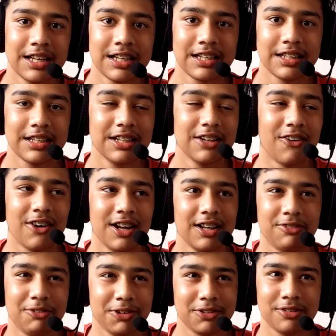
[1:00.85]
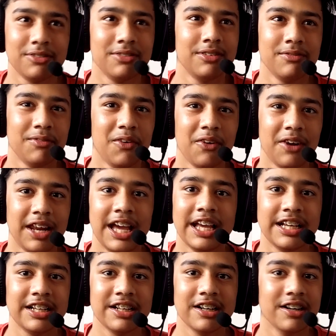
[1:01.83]
It was more
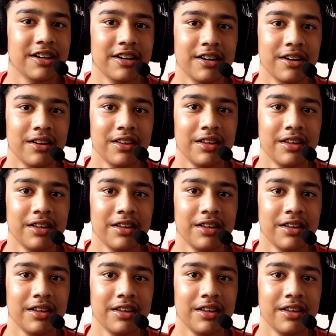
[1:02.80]
like a